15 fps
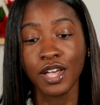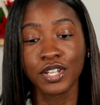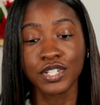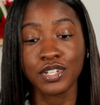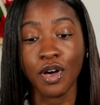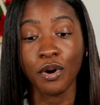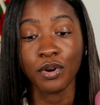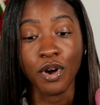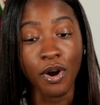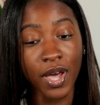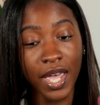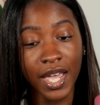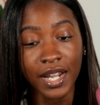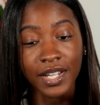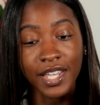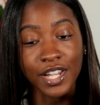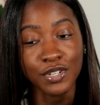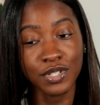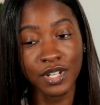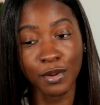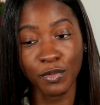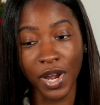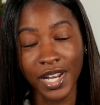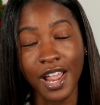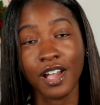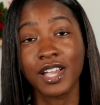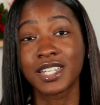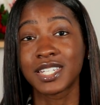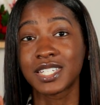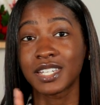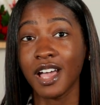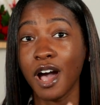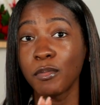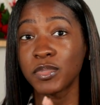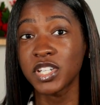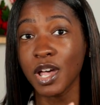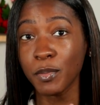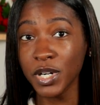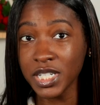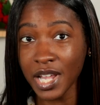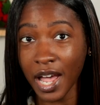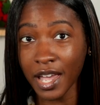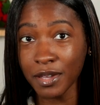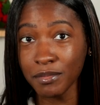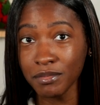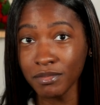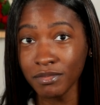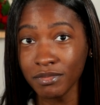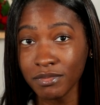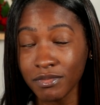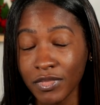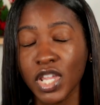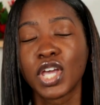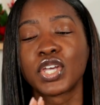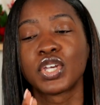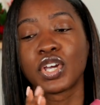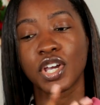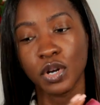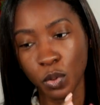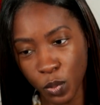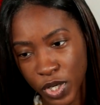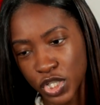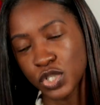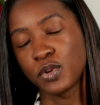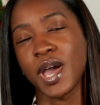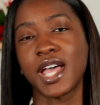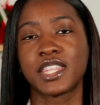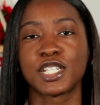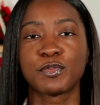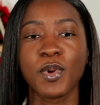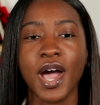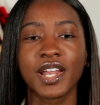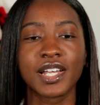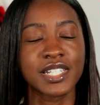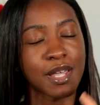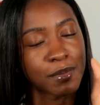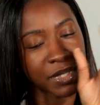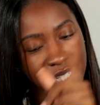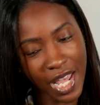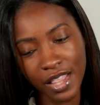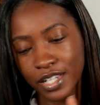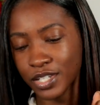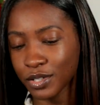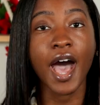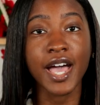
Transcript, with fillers: So go ahead and get you some right now because come summertime, you're gonna wish you had this product, I'm telling you.